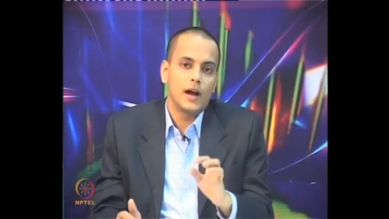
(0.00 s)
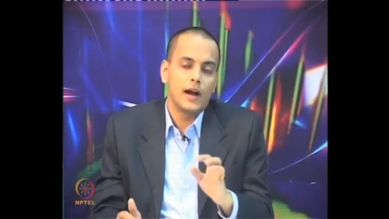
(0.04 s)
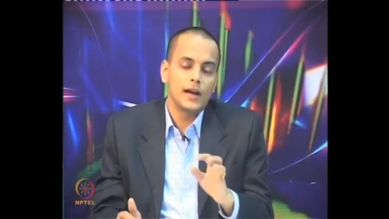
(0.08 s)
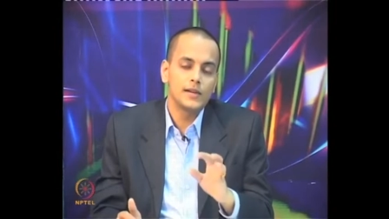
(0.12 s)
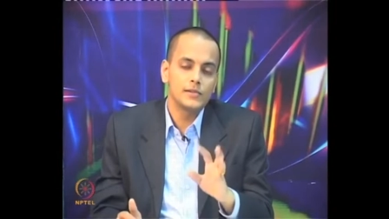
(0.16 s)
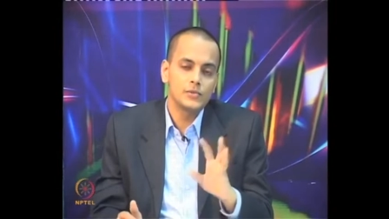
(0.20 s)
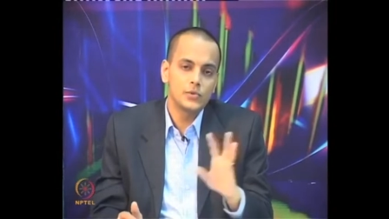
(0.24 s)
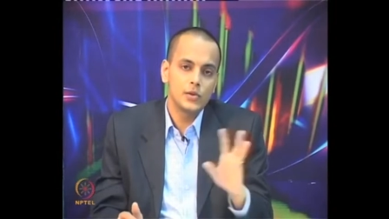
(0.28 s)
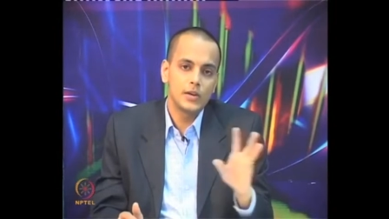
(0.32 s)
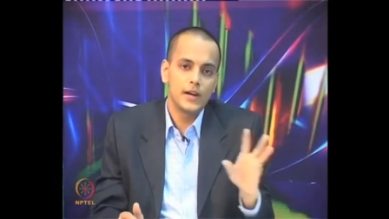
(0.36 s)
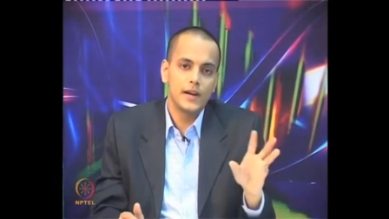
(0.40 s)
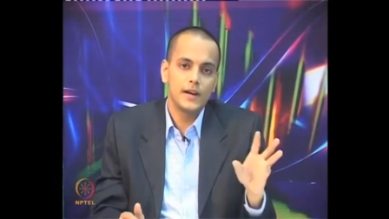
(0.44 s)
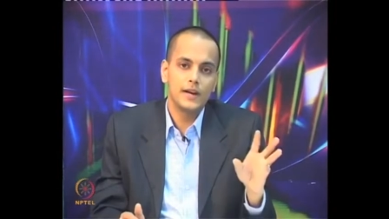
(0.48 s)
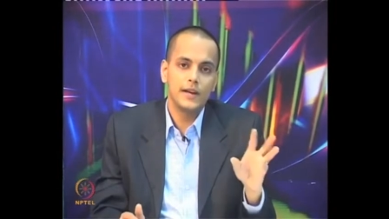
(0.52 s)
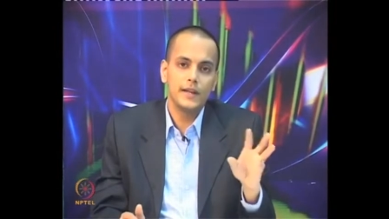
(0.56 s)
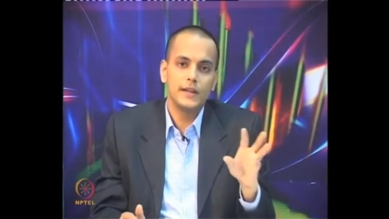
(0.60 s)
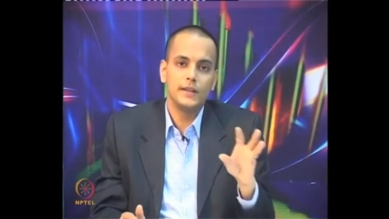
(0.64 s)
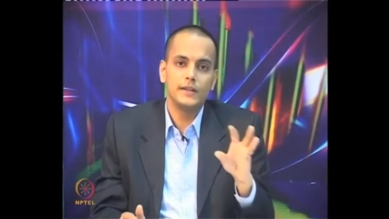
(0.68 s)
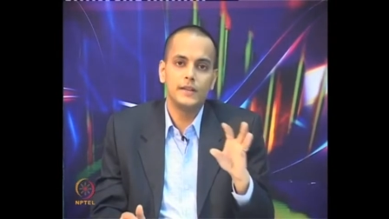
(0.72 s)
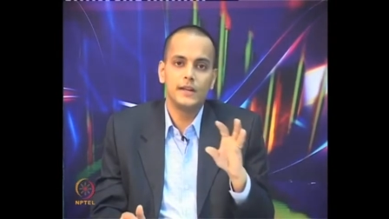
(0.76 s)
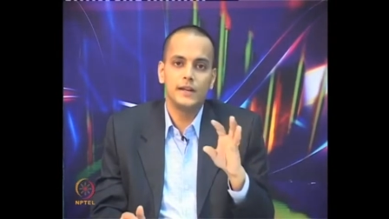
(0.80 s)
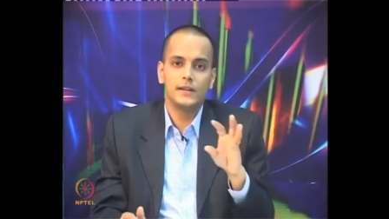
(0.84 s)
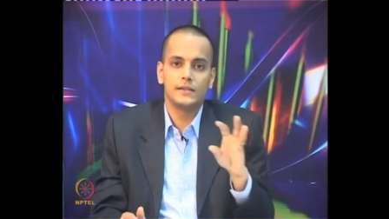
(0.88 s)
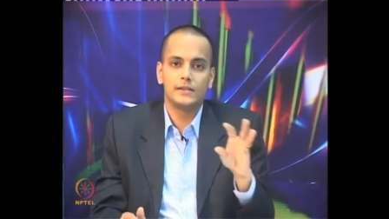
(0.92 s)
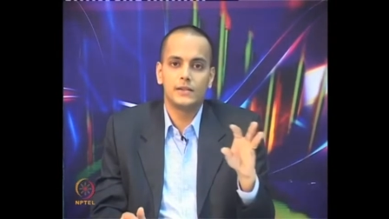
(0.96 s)

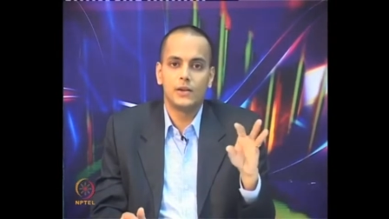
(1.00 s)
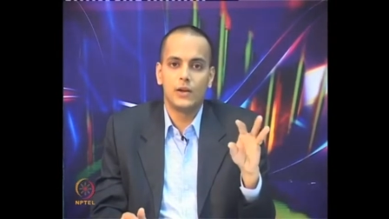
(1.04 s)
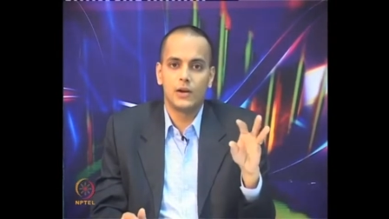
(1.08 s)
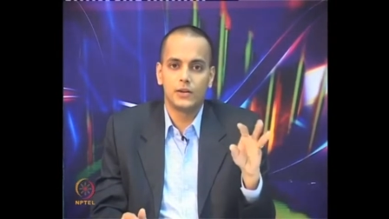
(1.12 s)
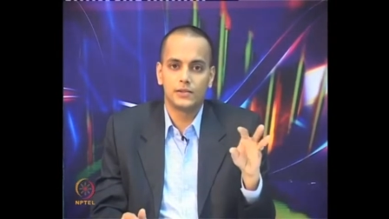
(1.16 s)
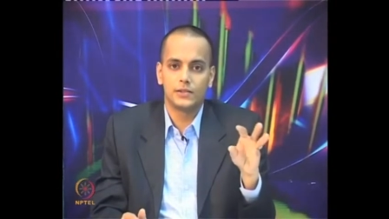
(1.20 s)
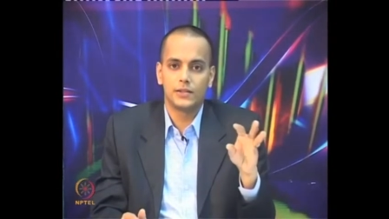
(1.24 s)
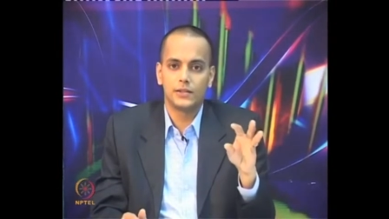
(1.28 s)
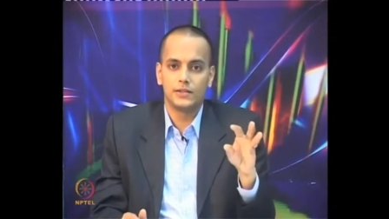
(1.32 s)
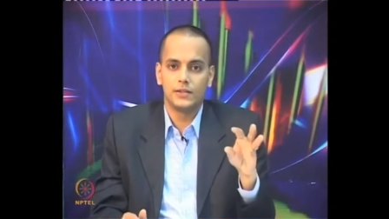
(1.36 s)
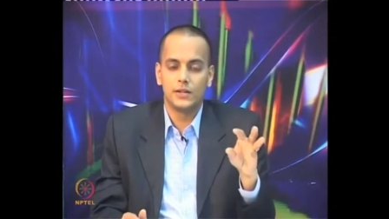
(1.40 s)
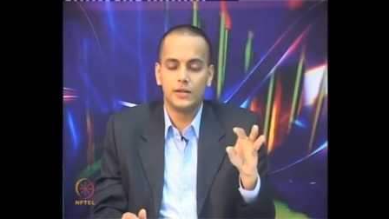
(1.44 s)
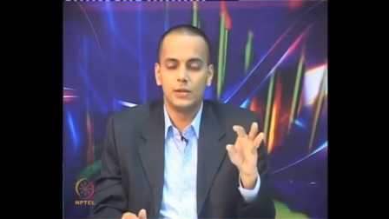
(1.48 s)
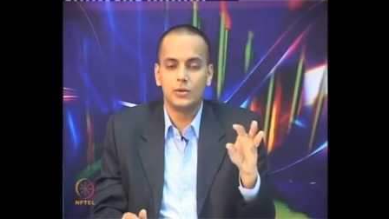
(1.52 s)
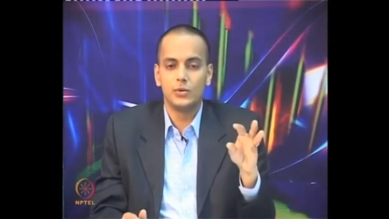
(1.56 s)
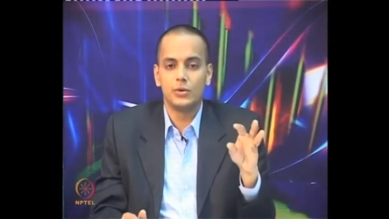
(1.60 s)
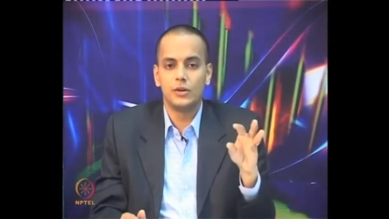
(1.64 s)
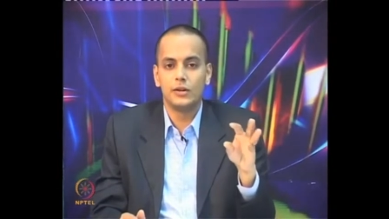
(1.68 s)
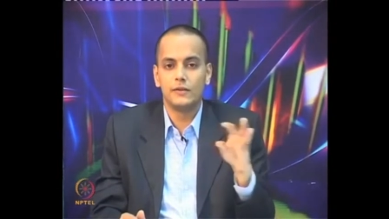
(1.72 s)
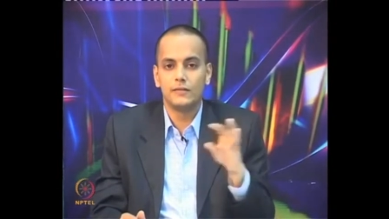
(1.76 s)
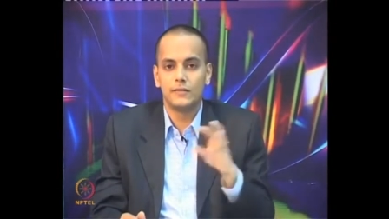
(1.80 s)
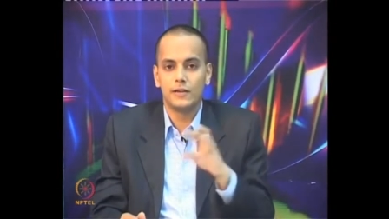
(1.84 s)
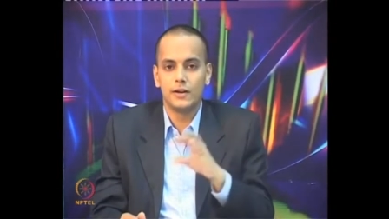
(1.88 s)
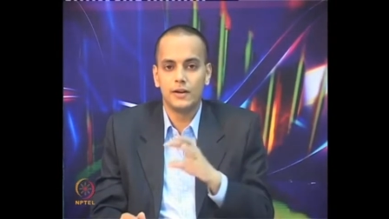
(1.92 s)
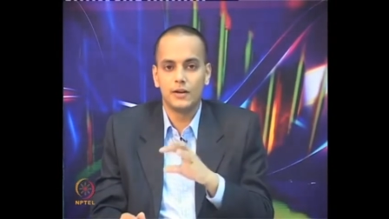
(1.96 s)
isolating these losses into
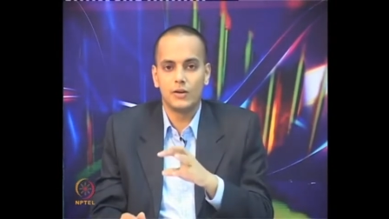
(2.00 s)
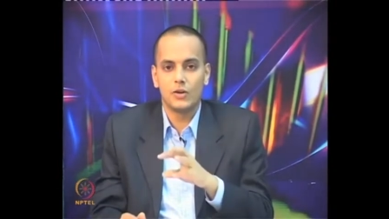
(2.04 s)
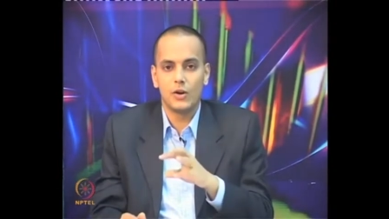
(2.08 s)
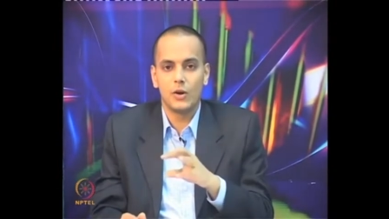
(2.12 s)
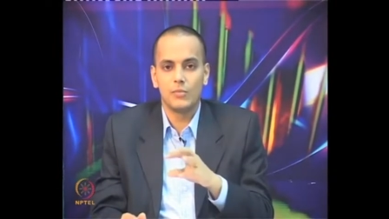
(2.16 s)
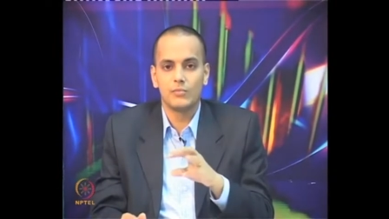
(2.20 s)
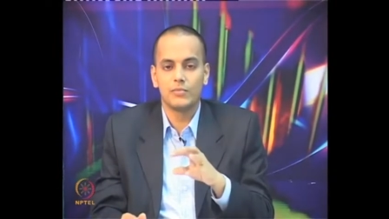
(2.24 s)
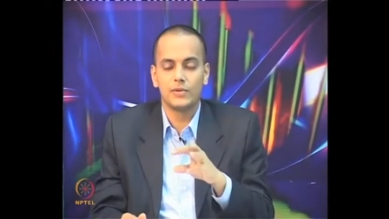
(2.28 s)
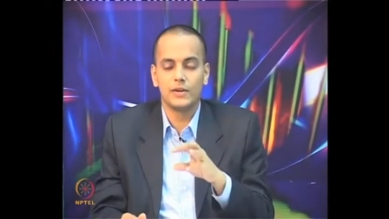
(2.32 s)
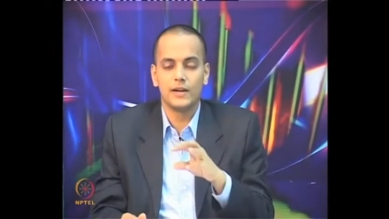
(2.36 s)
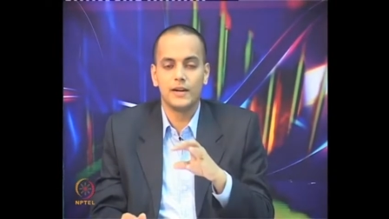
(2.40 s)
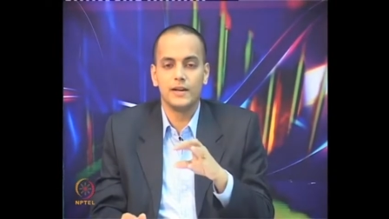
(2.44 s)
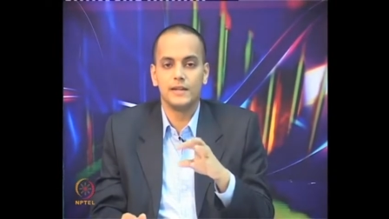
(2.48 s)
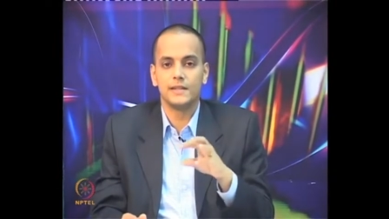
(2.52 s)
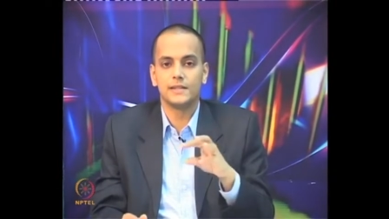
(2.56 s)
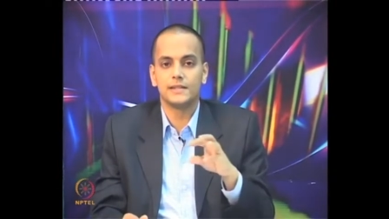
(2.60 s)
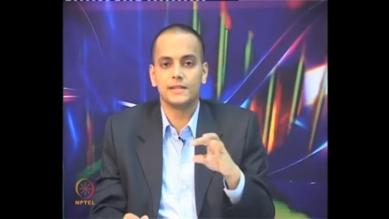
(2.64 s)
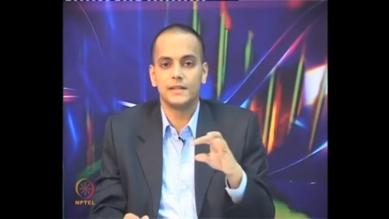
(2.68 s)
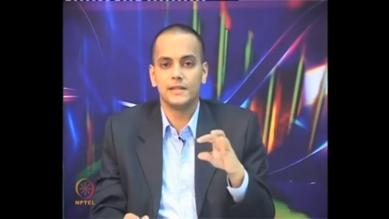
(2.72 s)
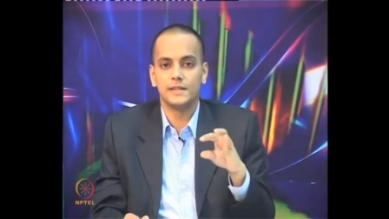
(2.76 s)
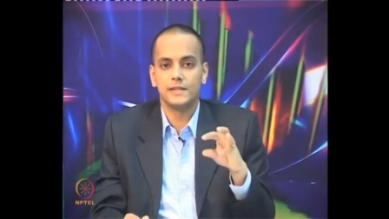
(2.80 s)
different components,